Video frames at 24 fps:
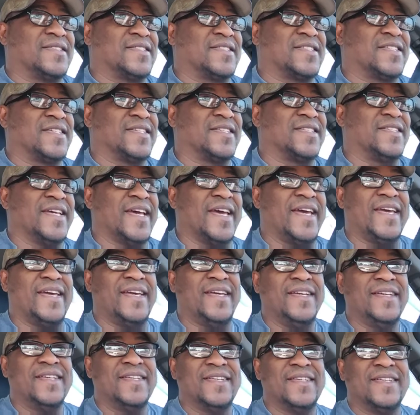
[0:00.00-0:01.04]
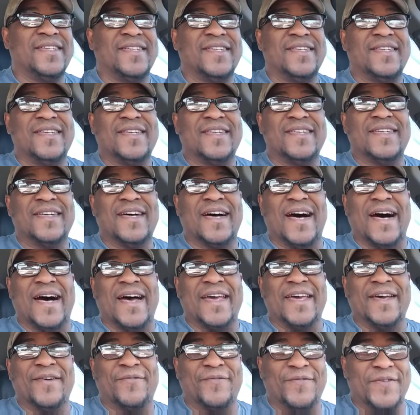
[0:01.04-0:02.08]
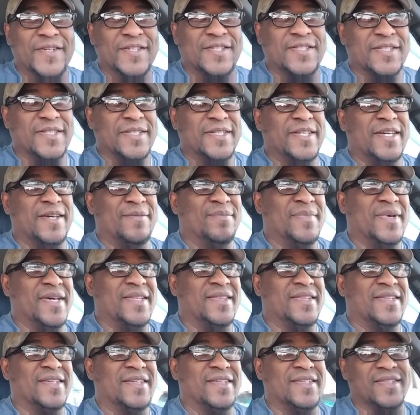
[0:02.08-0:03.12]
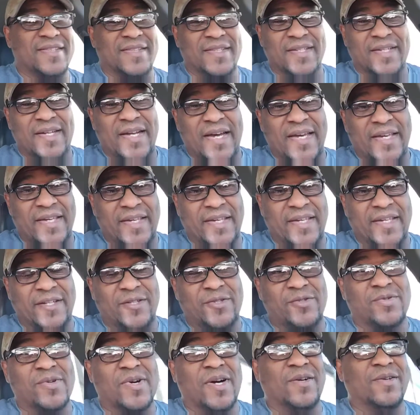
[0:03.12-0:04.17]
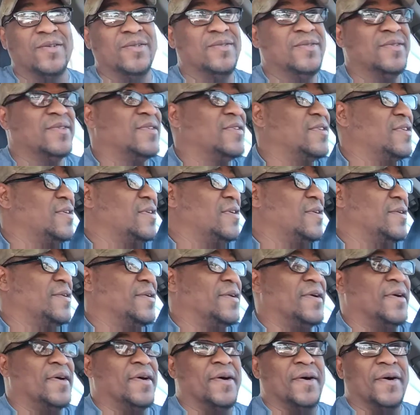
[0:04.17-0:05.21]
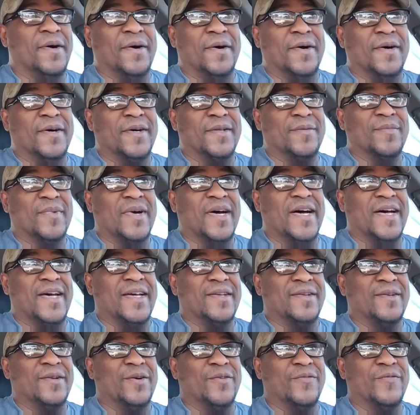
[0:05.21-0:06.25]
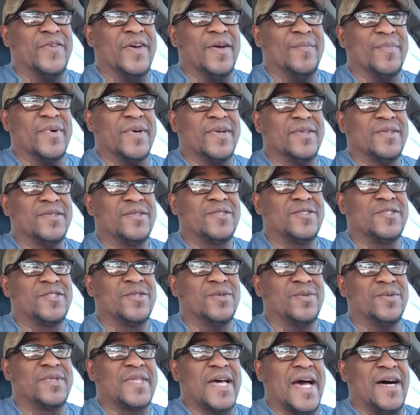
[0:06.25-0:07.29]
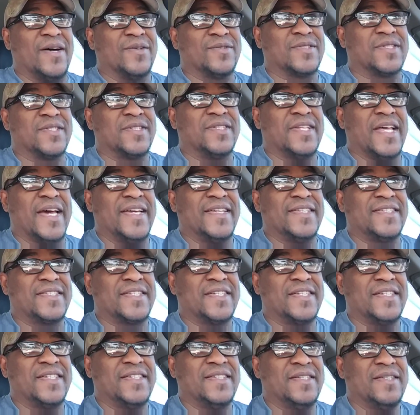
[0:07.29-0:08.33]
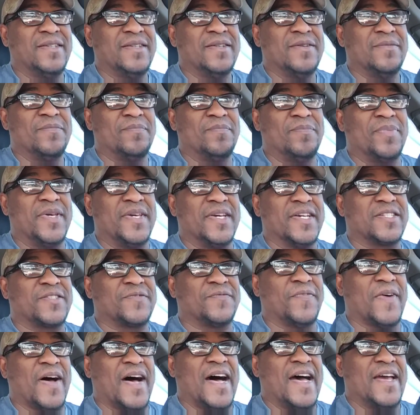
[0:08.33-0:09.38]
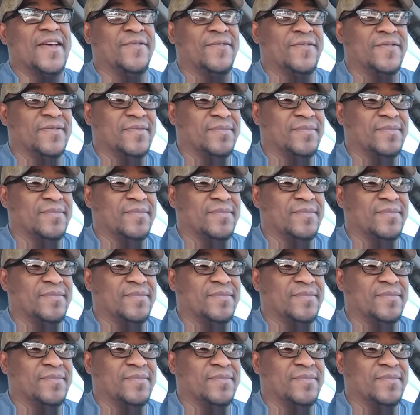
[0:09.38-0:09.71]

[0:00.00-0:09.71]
Today, I officially admit that I eat crow on my November 2019 PS5